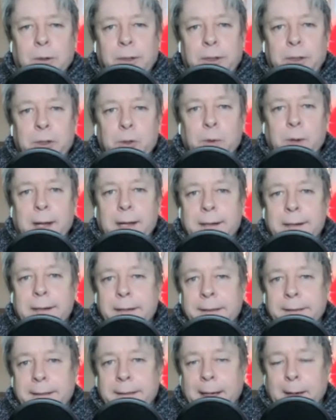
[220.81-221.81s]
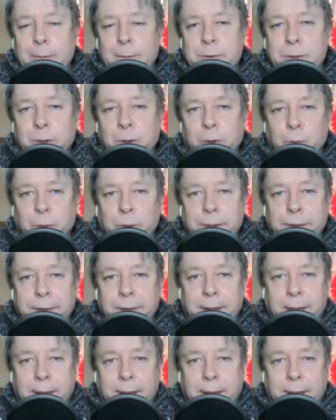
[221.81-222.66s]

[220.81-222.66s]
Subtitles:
You had an encounter with